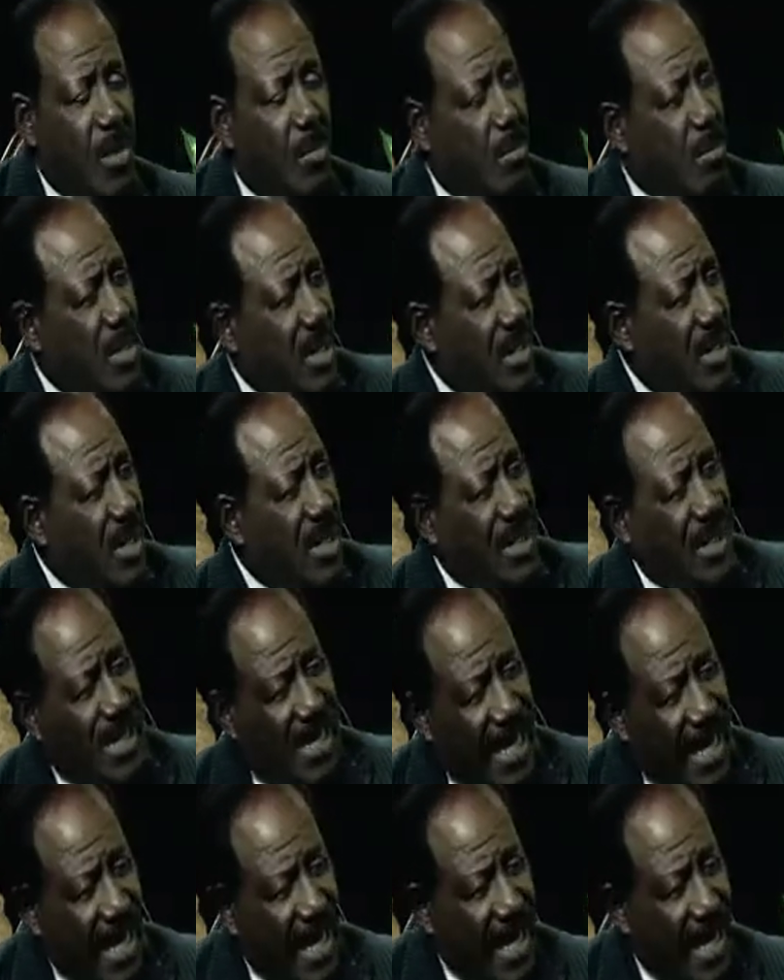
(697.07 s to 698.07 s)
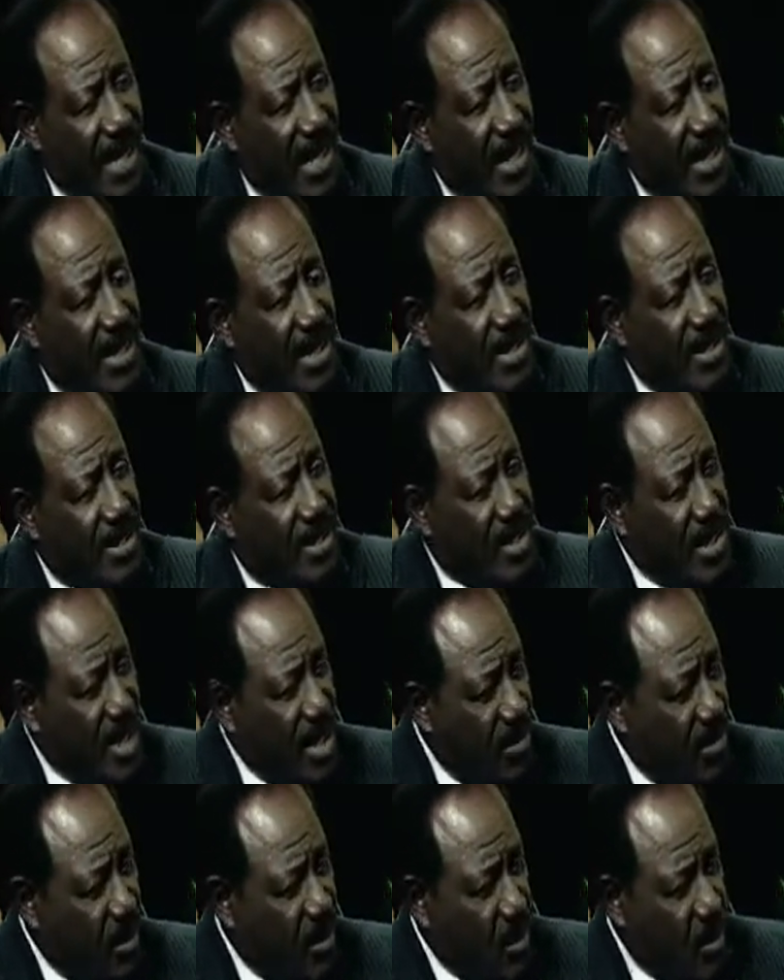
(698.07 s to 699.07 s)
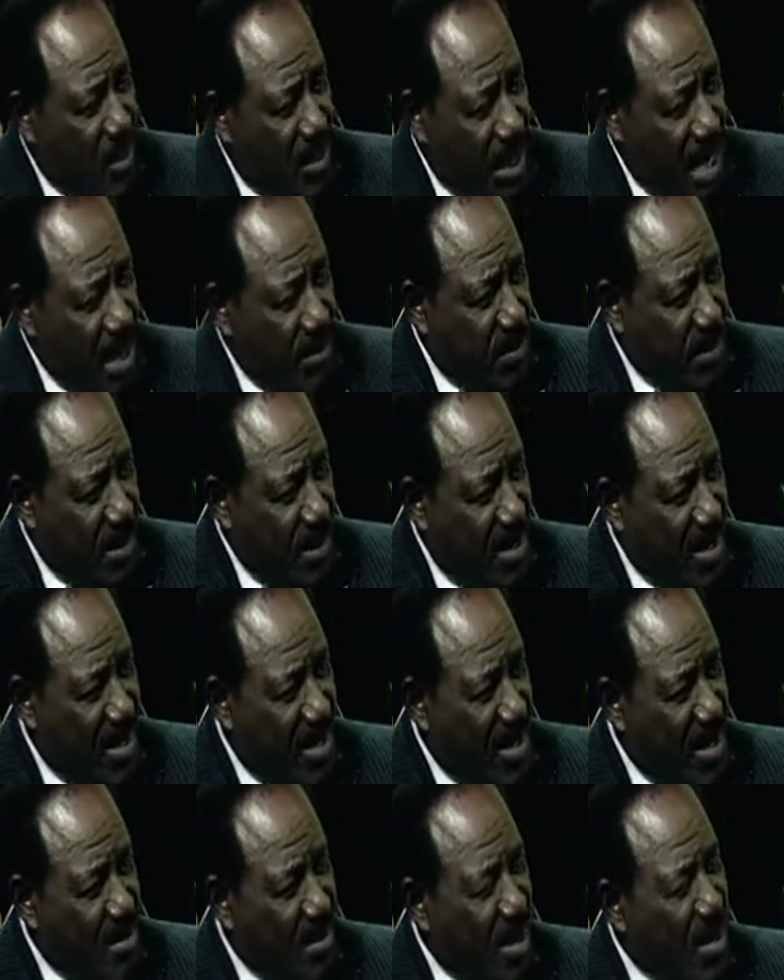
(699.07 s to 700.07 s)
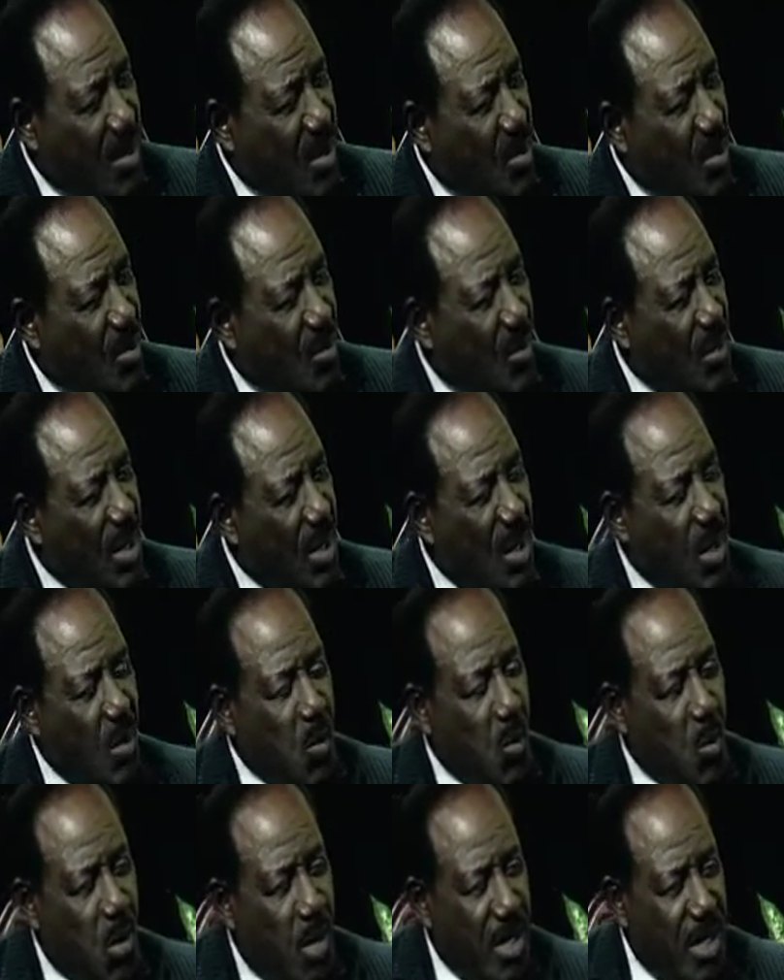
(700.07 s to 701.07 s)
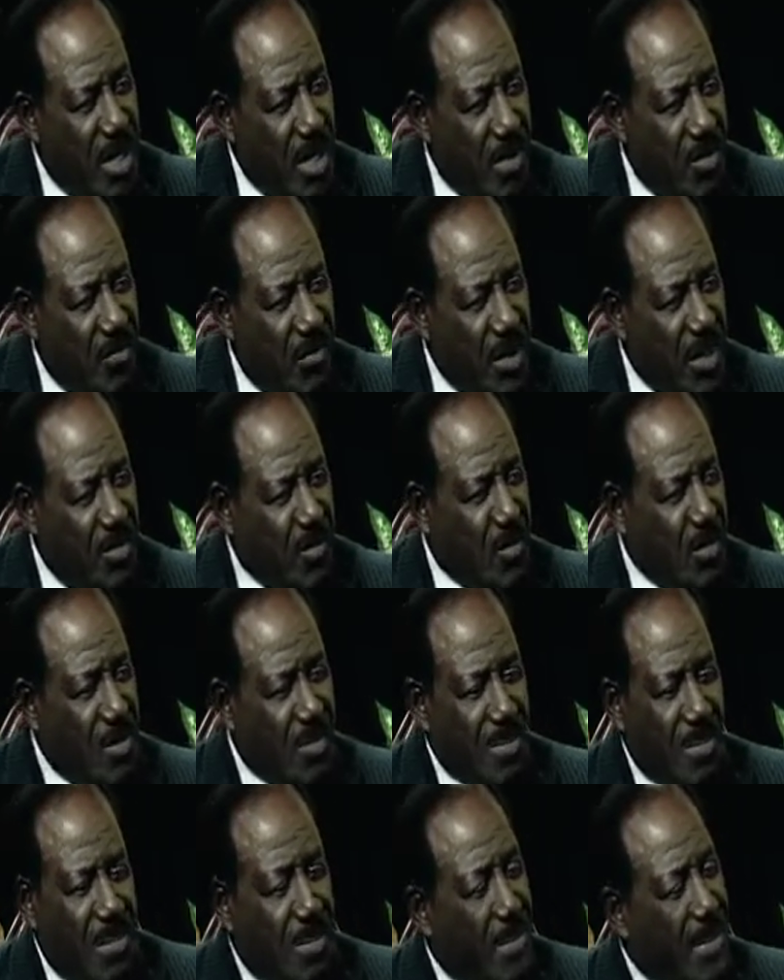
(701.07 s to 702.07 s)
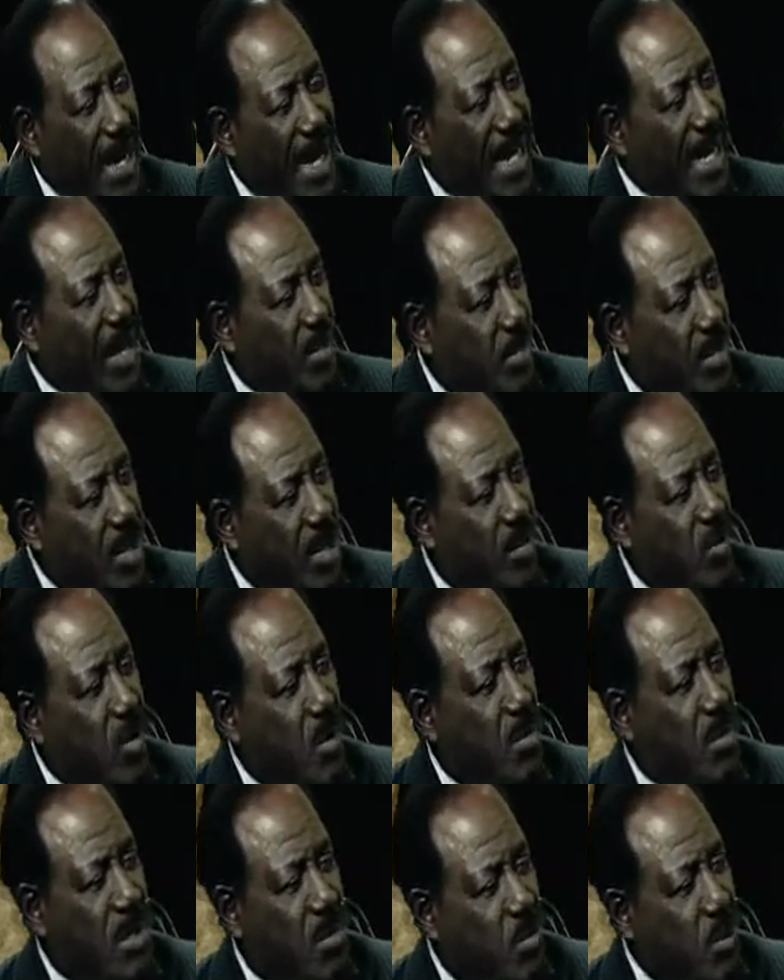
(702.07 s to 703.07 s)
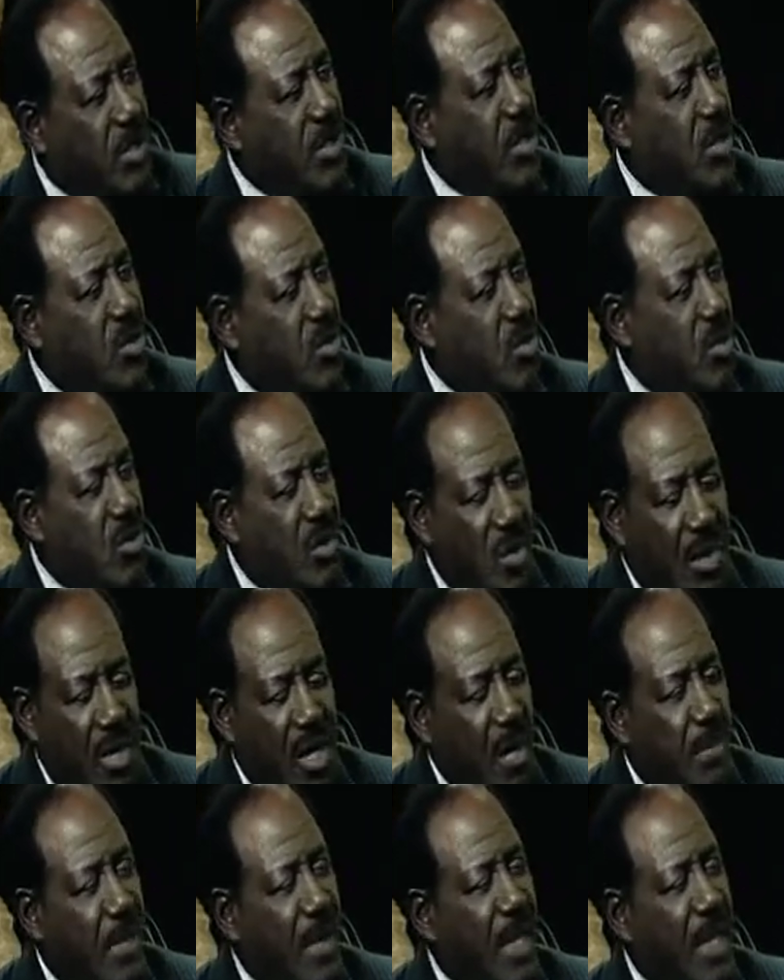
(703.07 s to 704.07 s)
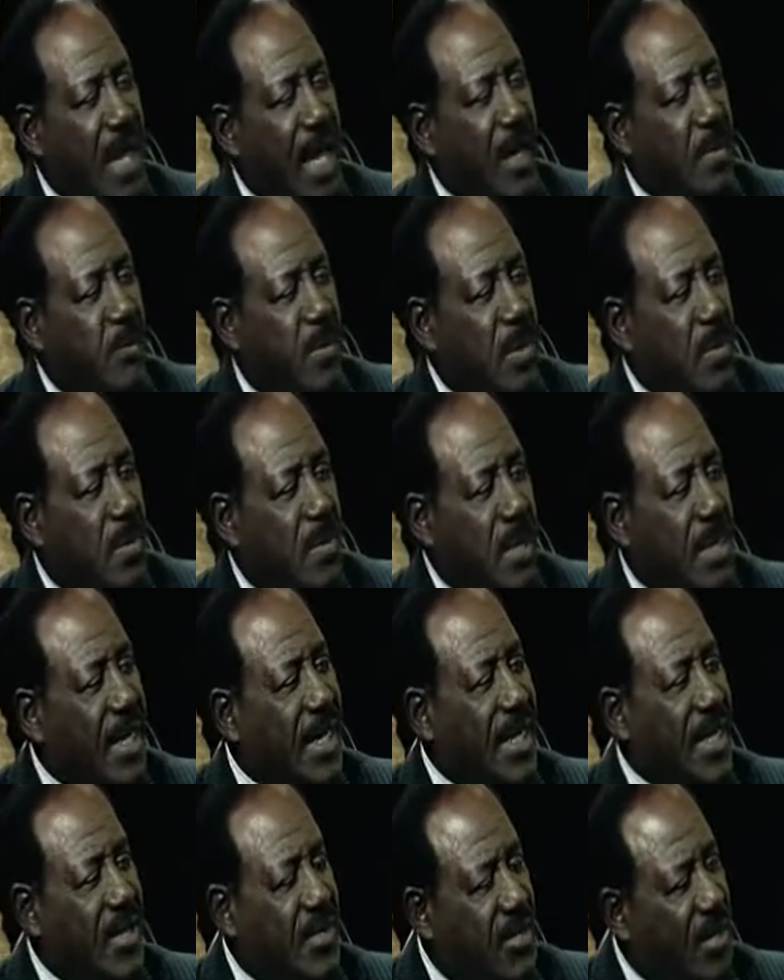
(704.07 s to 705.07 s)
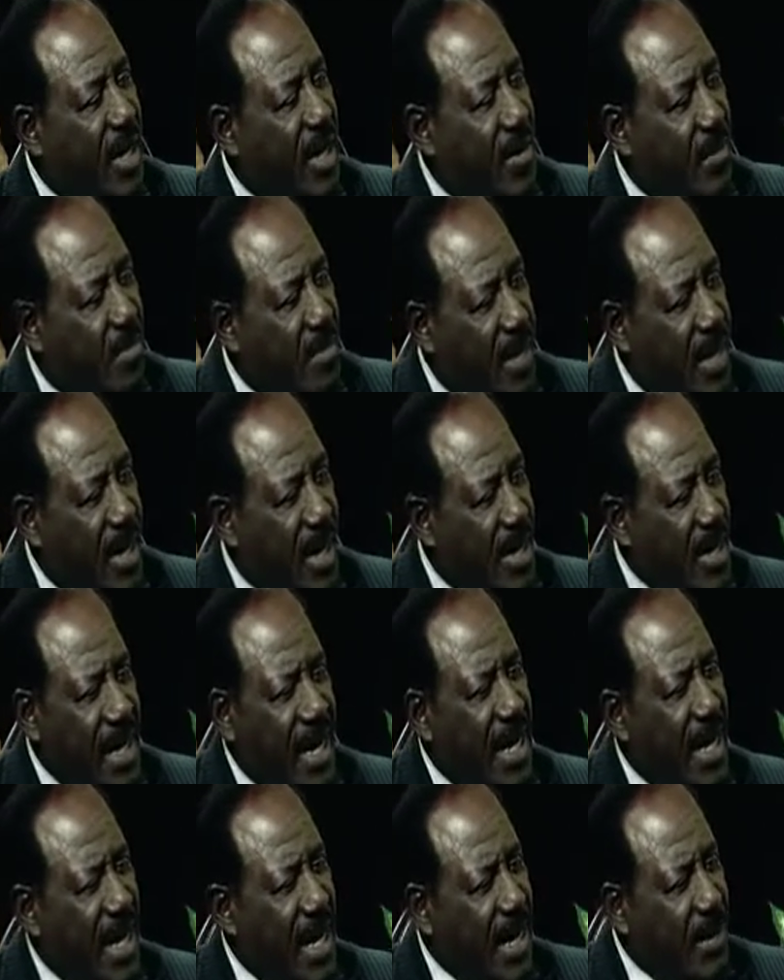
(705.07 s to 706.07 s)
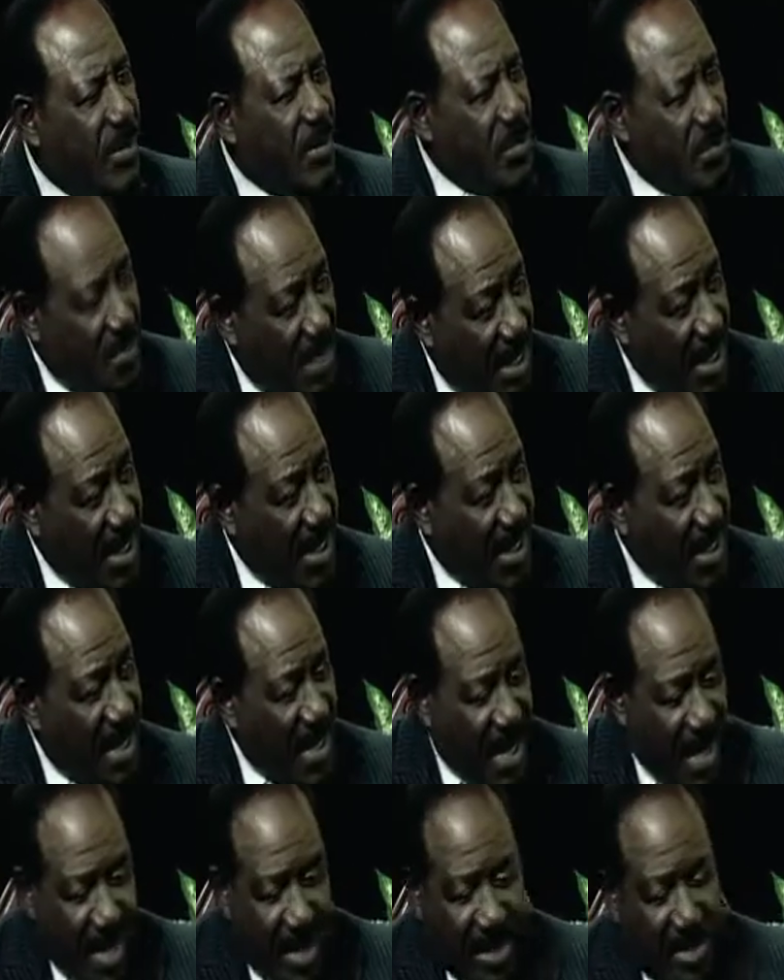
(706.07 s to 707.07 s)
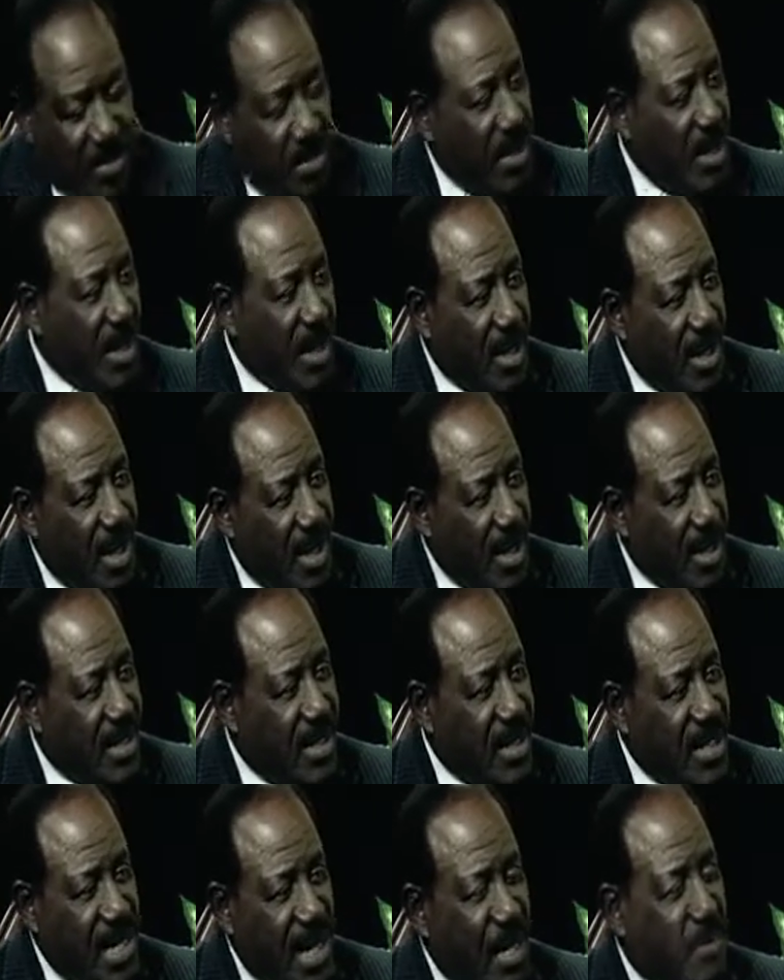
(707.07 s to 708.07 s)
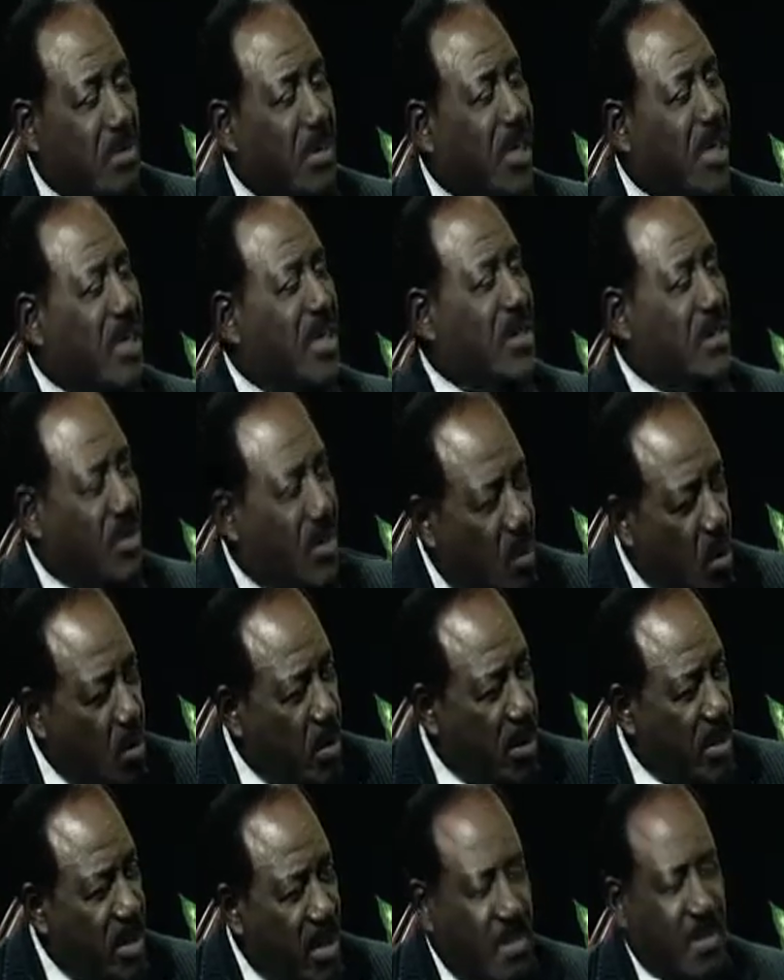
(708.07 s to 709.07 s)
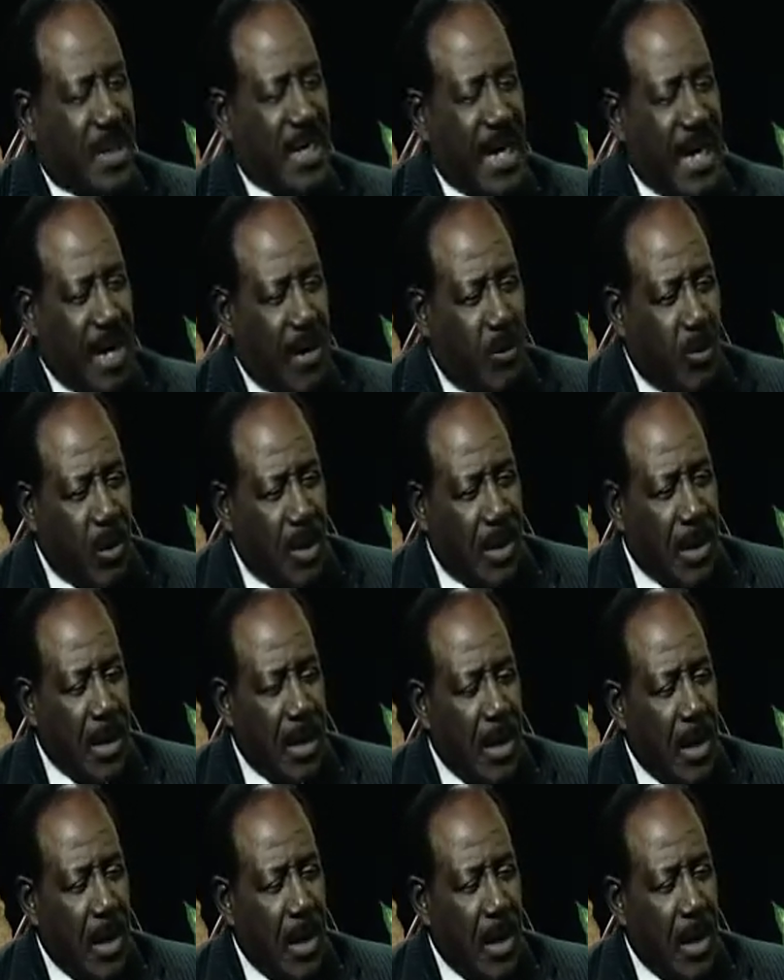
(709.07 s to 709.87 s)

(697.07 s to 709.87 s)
But again, they're stereotyping because one individual might not be a criminal. What you're doing, you're lumping a lot of people in the same bag. And to me, now this is not a political show, but sometimes what